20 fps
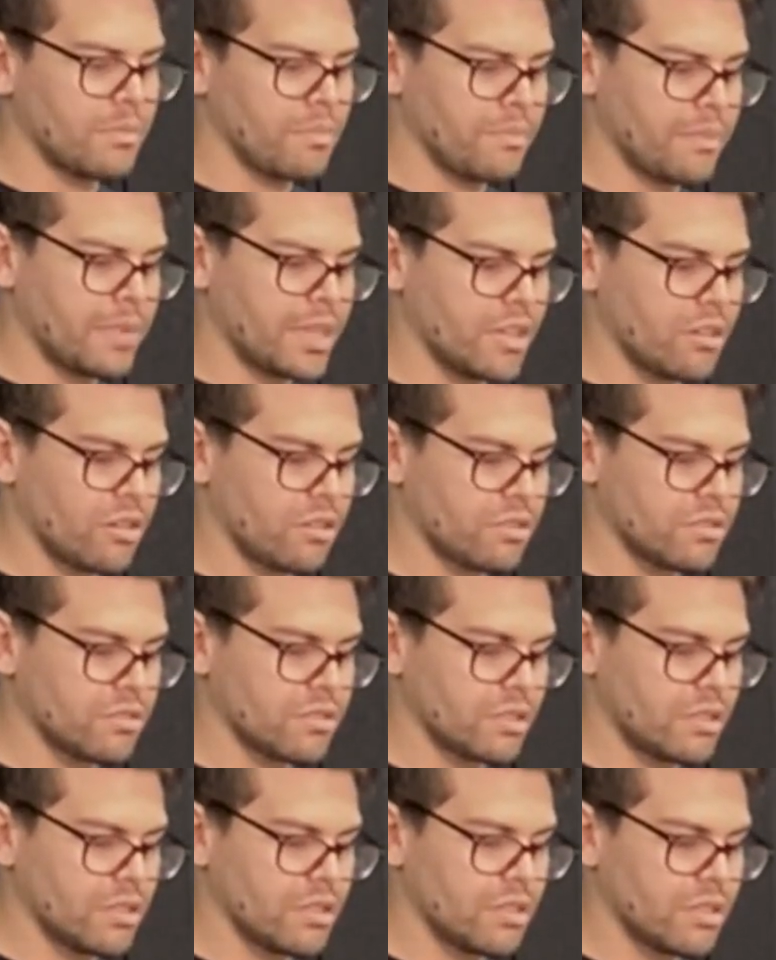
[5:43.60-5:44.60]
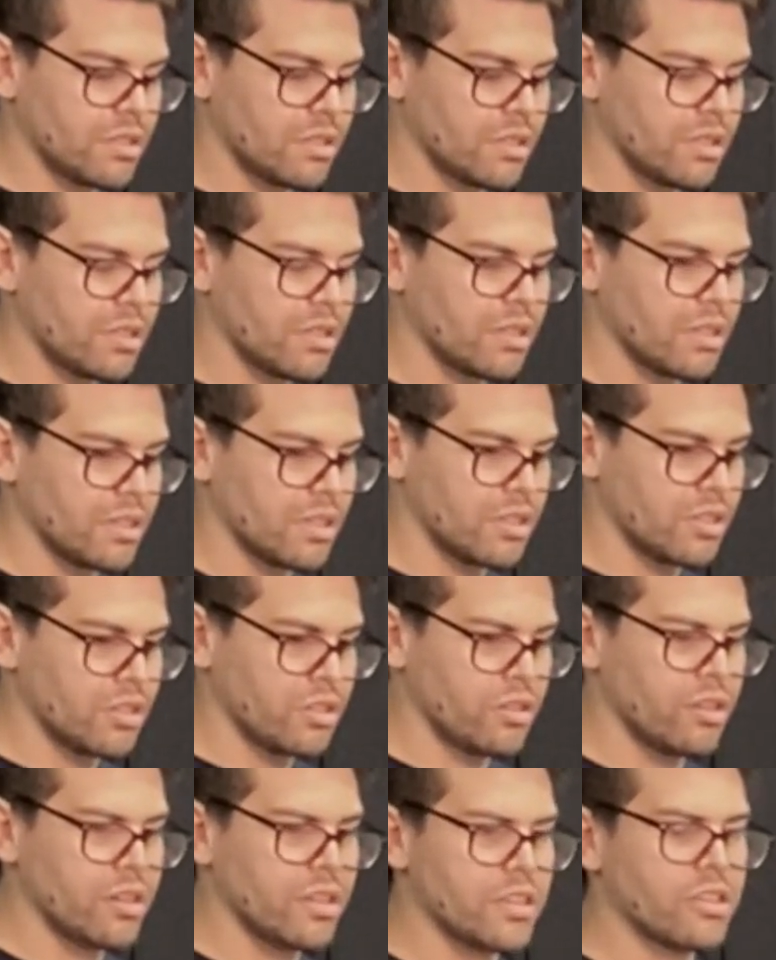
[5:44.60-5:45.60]
because
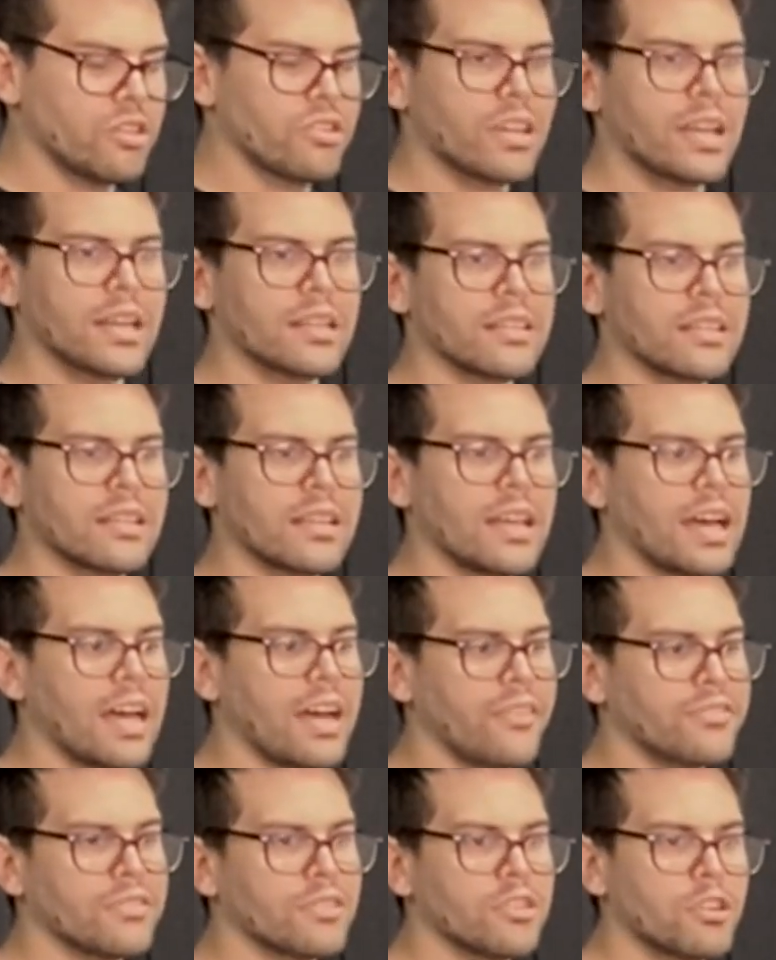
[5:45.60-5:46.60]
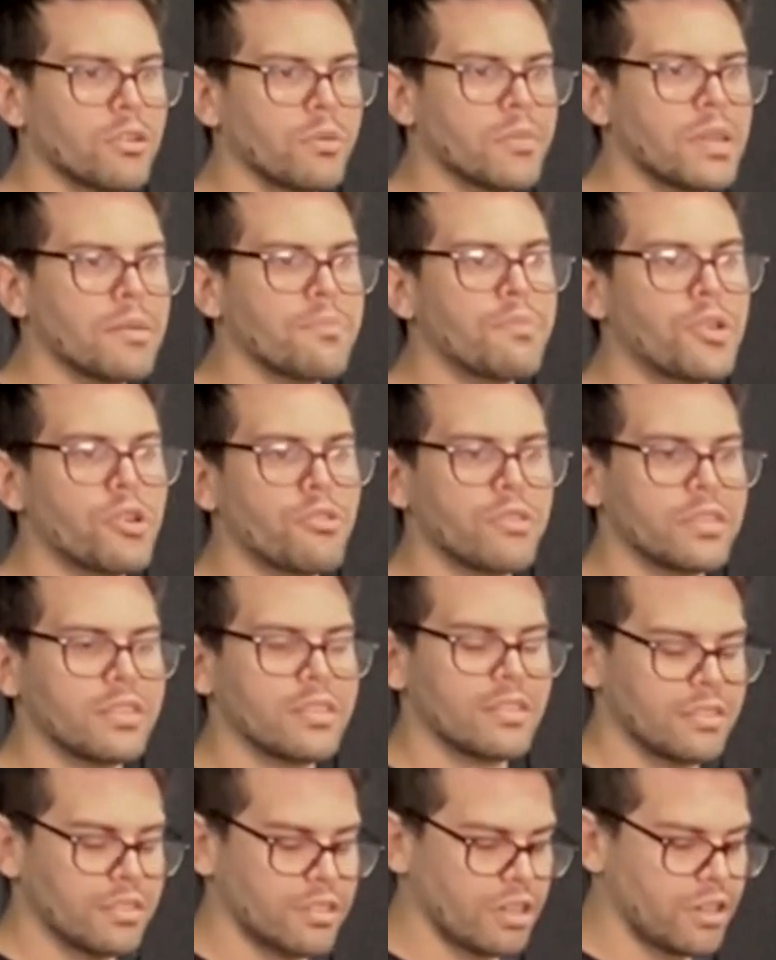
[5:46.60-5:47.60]
you can have some
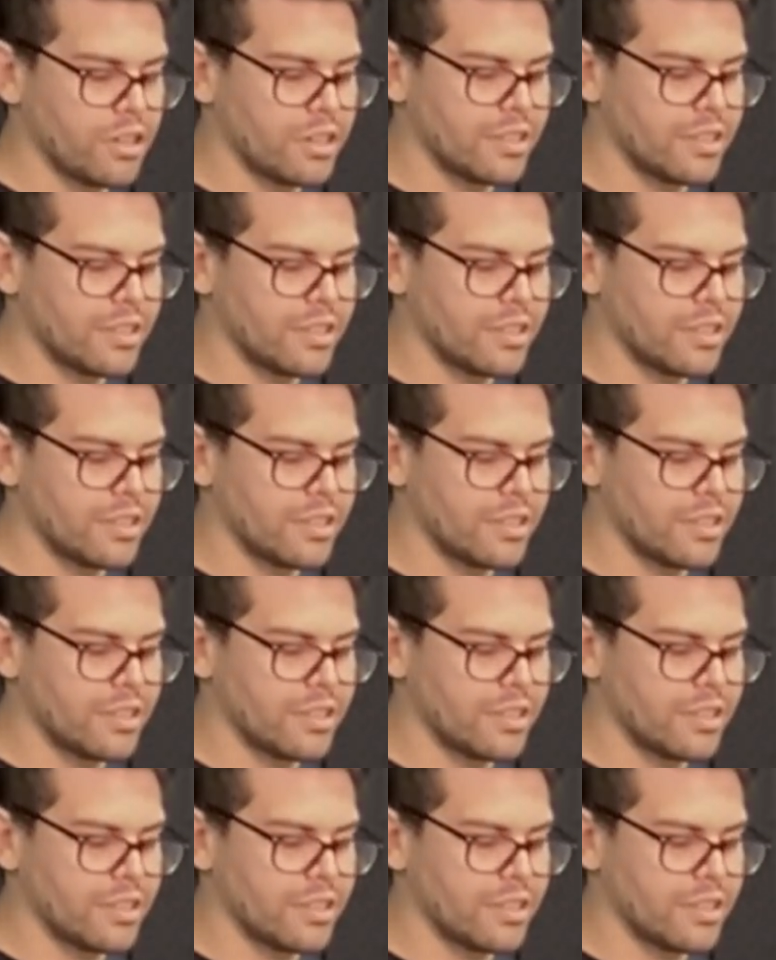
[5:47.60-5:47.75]
impurities there